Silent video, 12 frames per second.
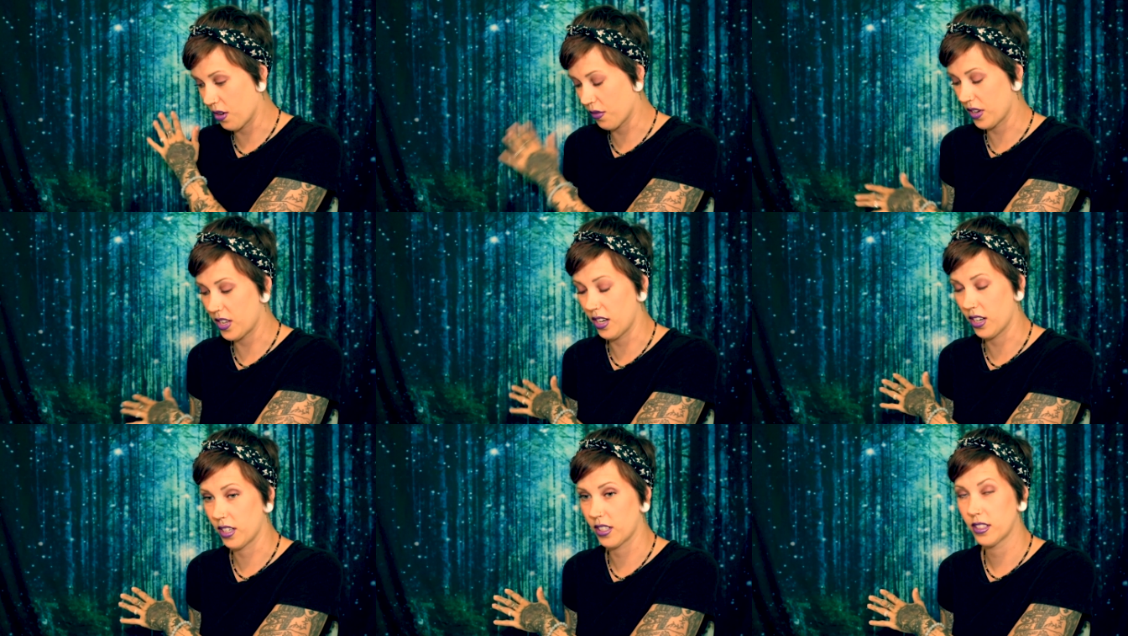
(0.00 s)
over
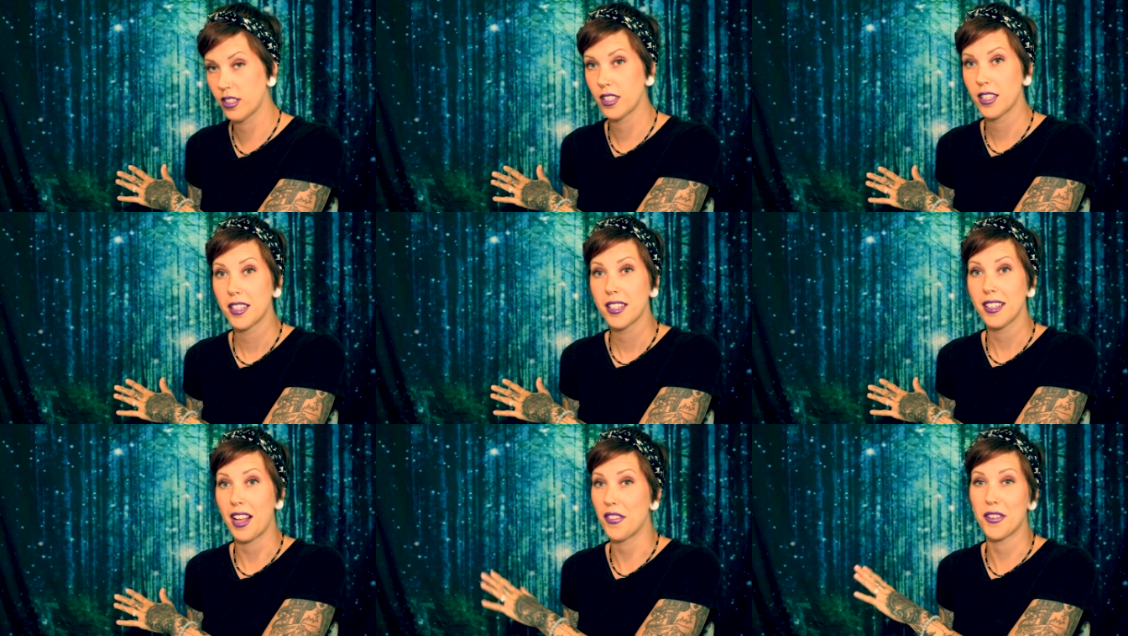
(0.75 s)
here,
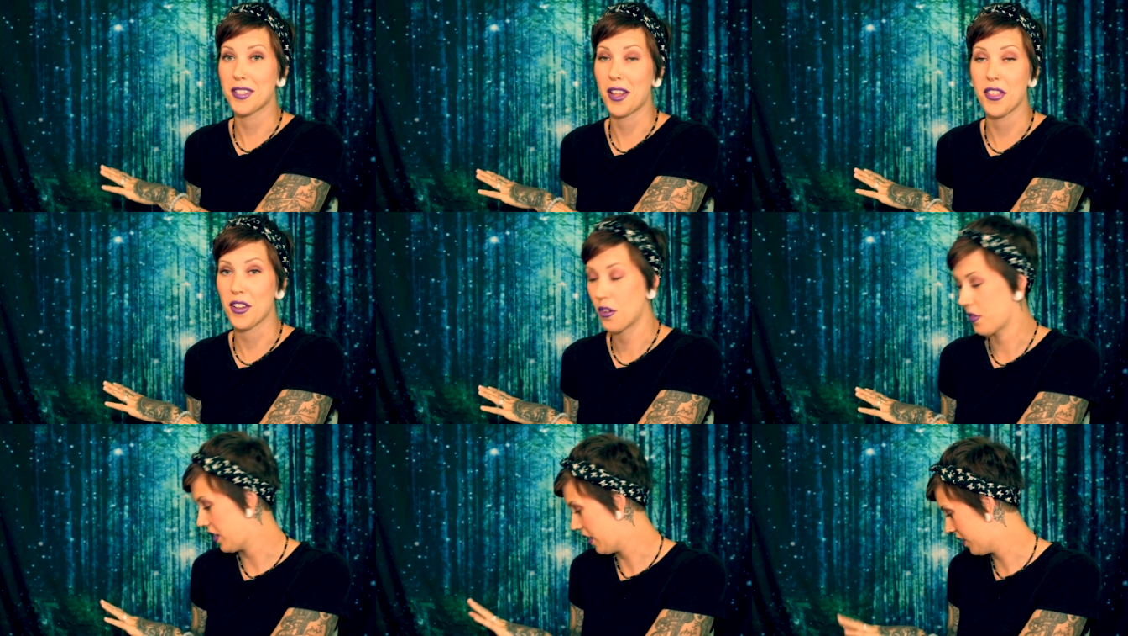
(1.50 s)
and there's nothing
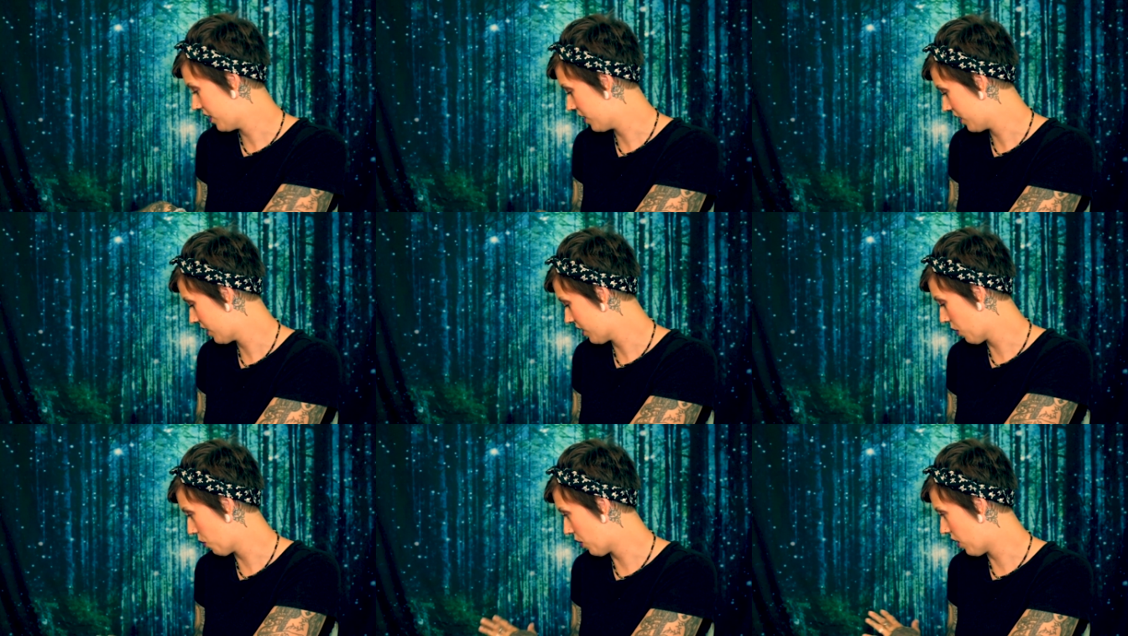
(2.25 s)
over here. It's just
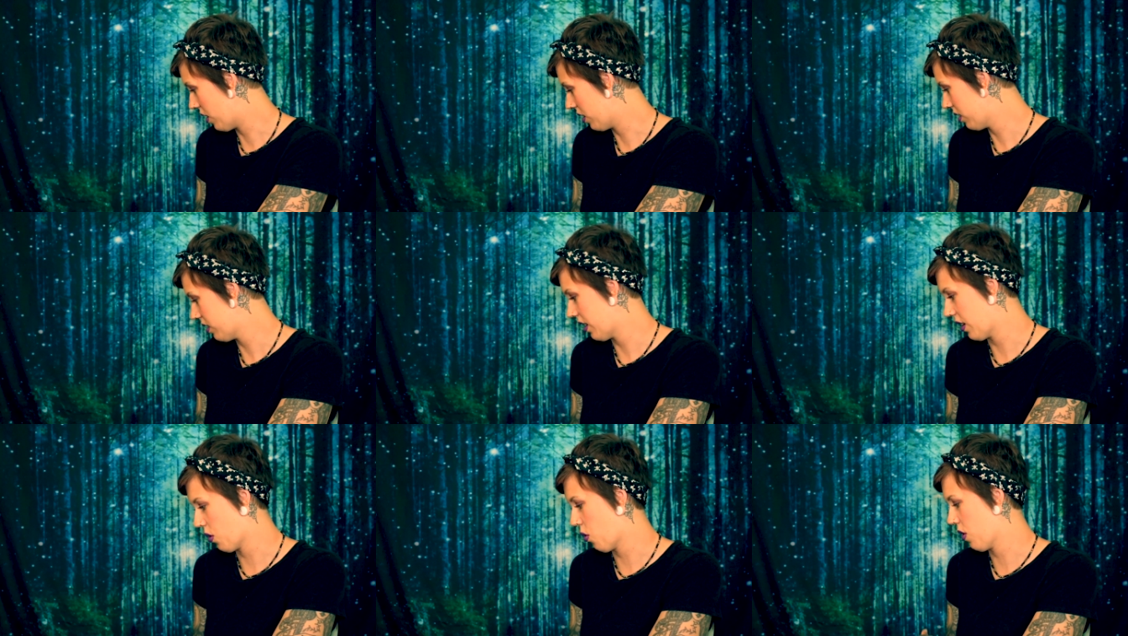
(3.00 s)
a wall
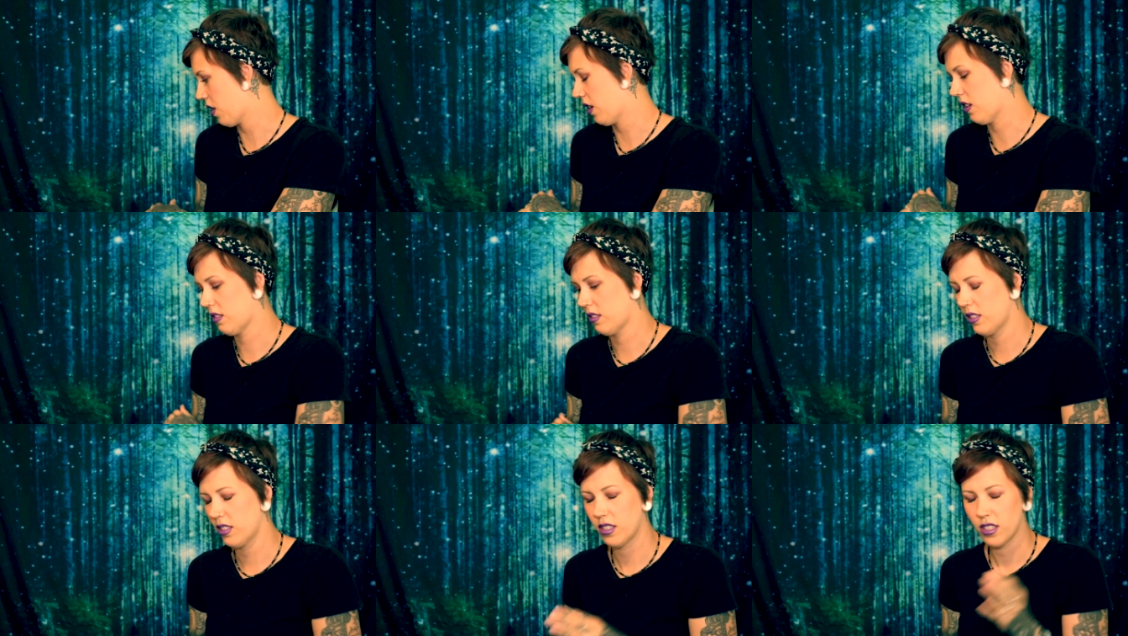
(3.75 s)
and a corner.
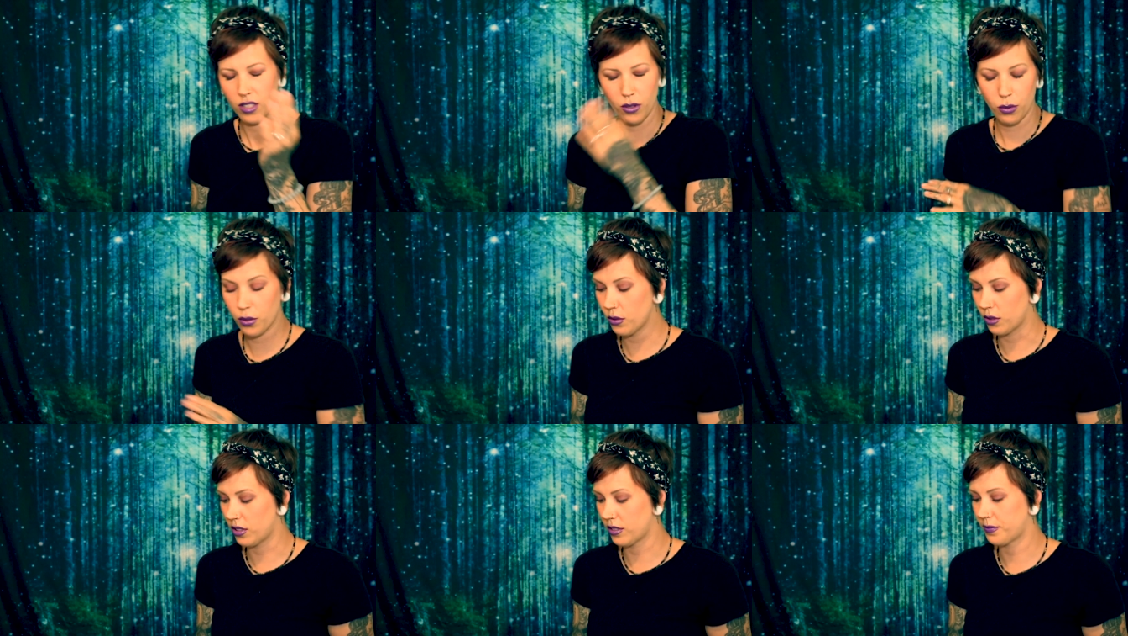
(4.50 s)

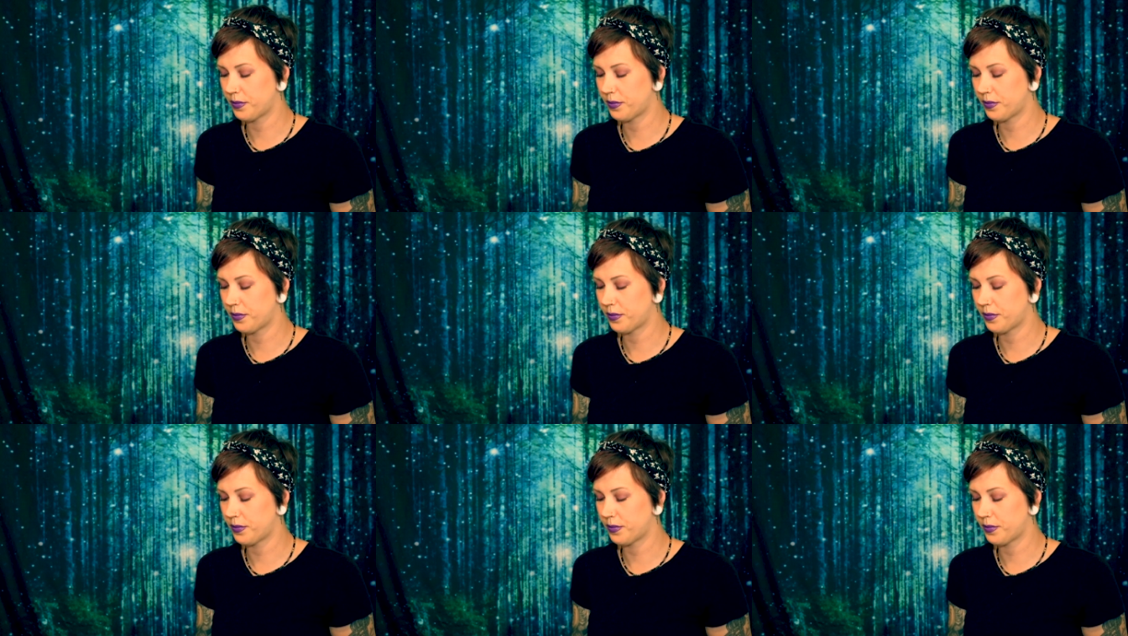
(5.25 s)
Whew.